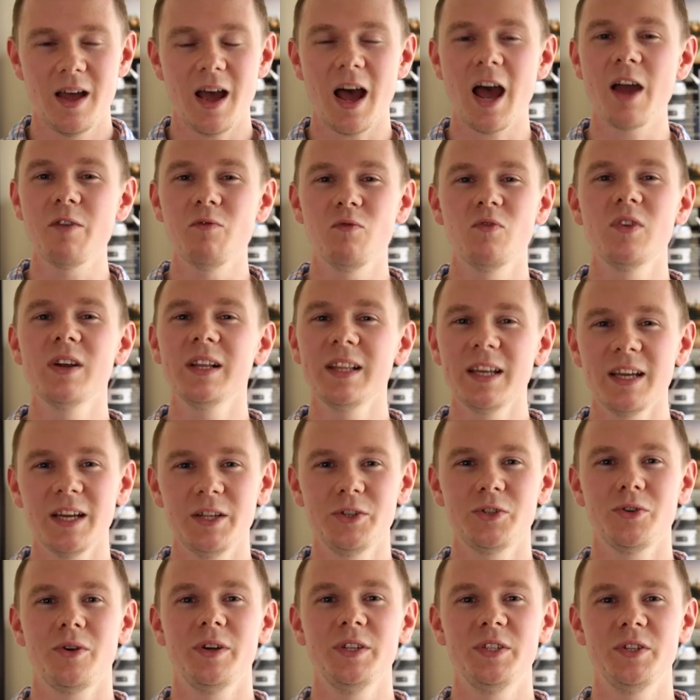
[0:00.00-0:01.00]
I really
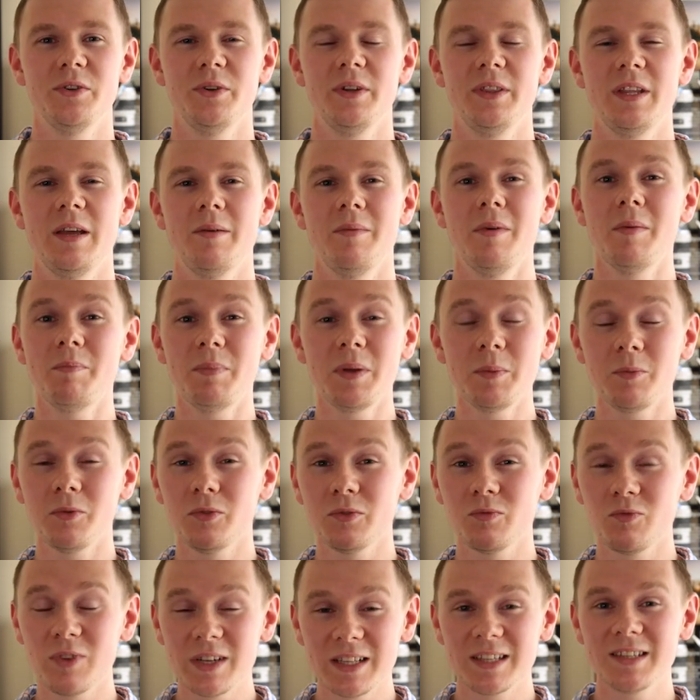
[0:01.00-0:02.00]
enjoy doing them and
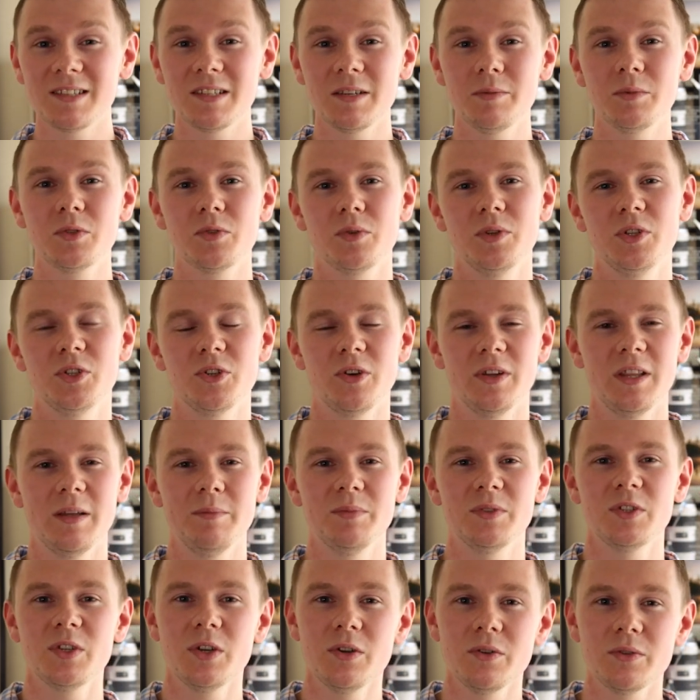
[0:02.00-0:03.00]
people really seem to enjoy
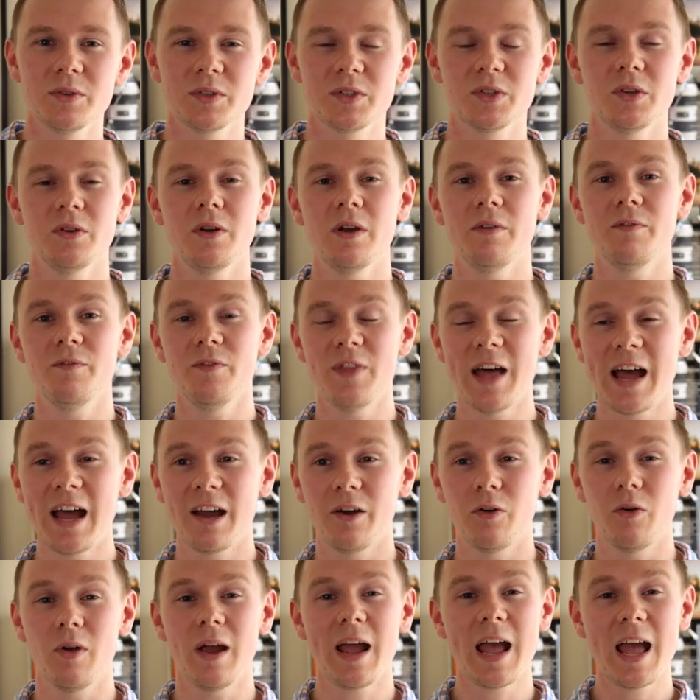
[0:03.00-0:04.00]
them too, so if that
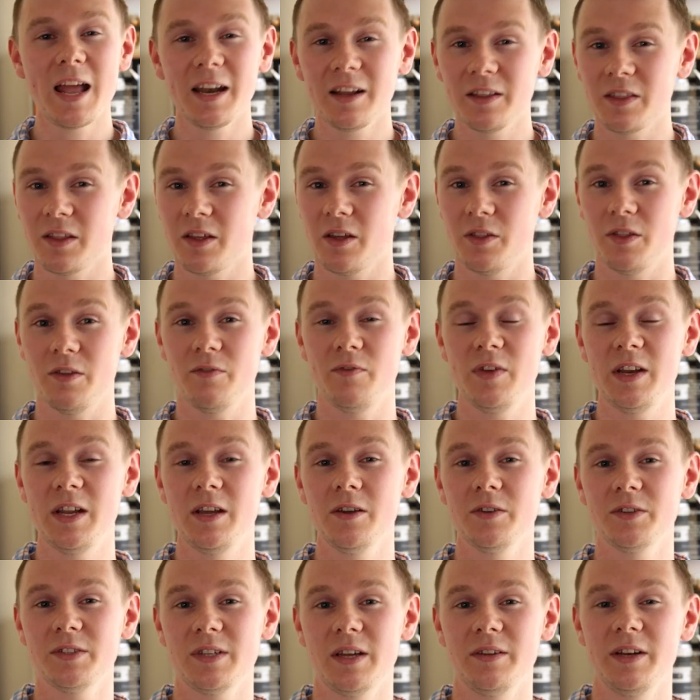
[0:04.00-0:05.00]
or any of the other
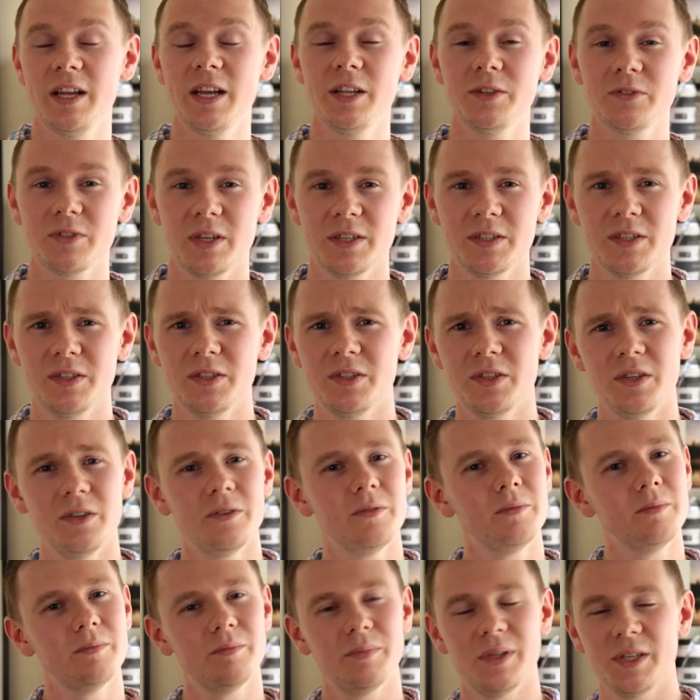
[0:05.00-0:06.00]
videos sound interesting to
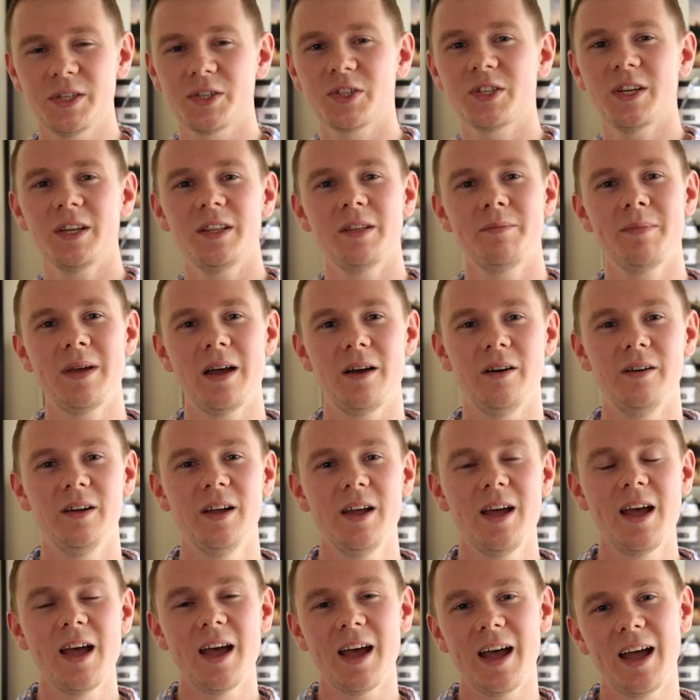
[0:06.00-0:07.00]
you, please check them out.
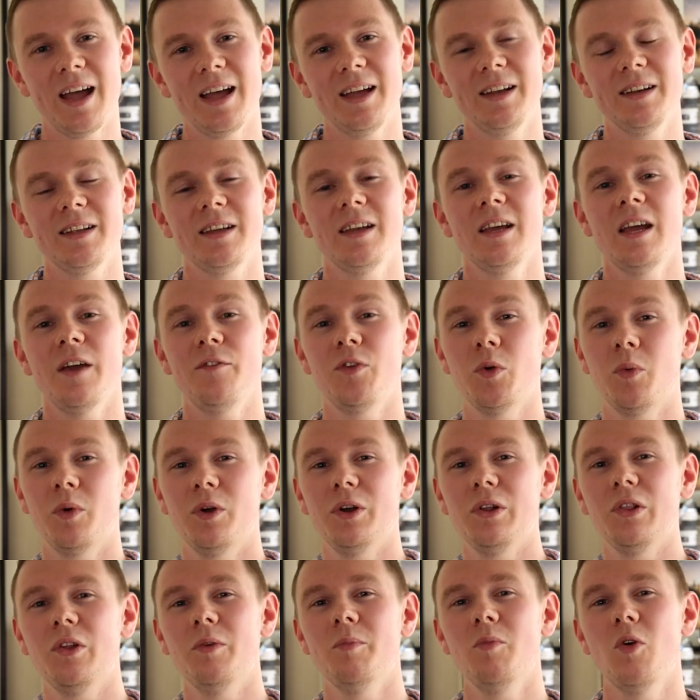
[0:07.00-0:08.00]
And if you
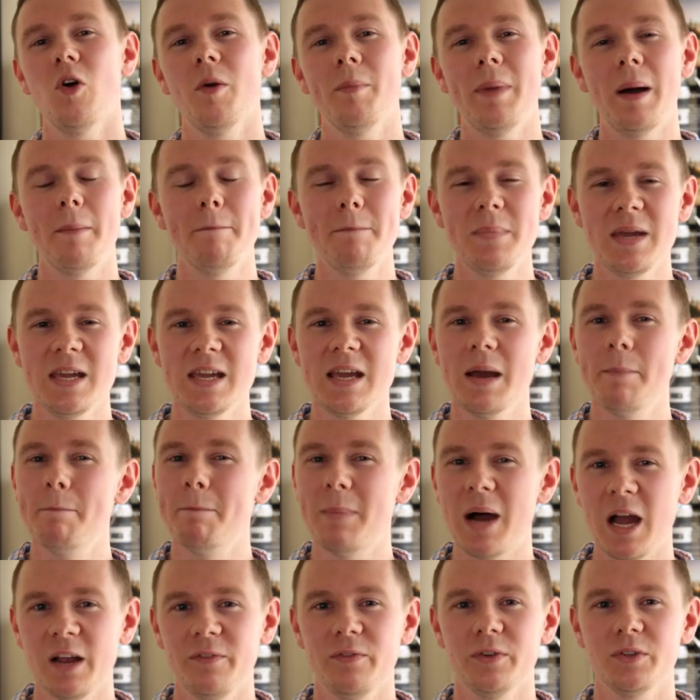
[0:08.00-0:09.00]
want to learn more about me and
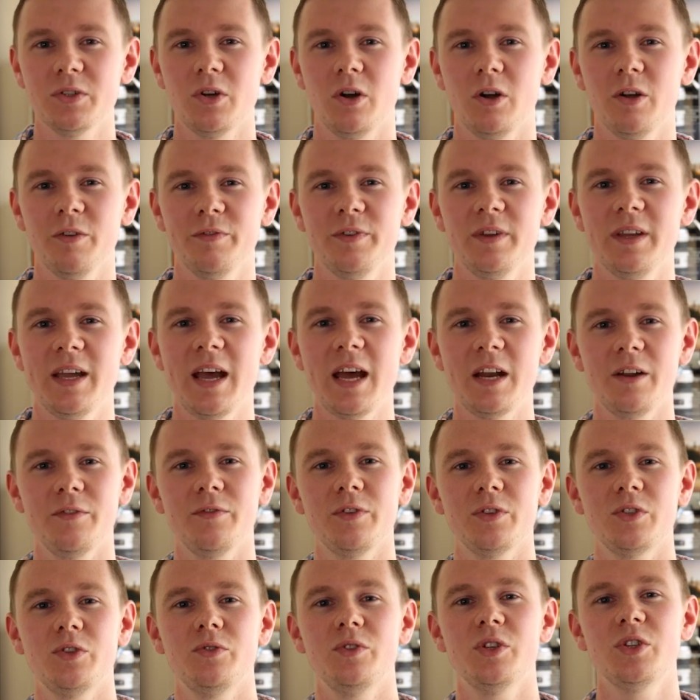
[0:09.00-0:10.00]
my photography, head
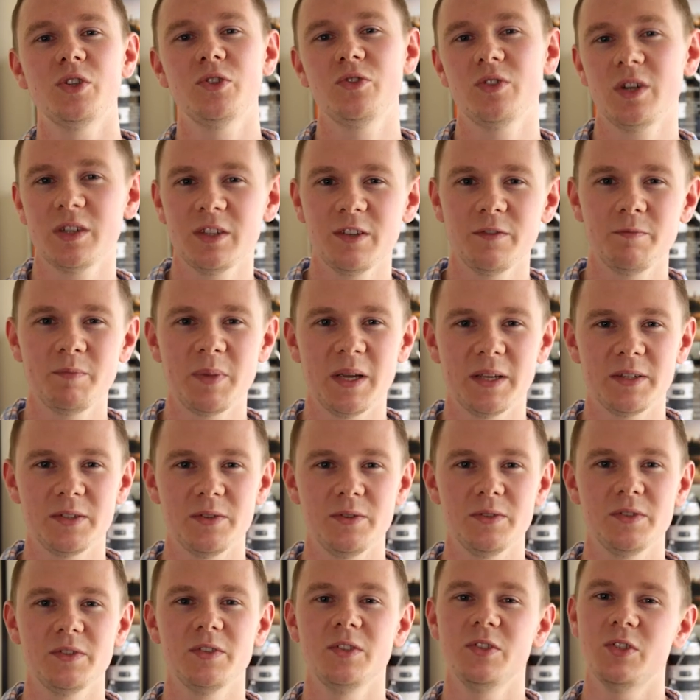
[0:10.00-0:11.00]
over to destructive
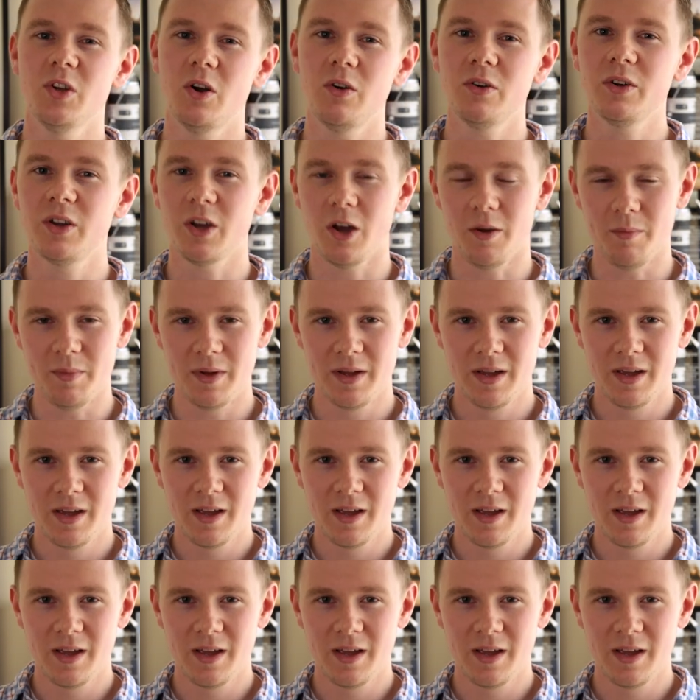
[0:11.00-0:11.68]
pixels dot com.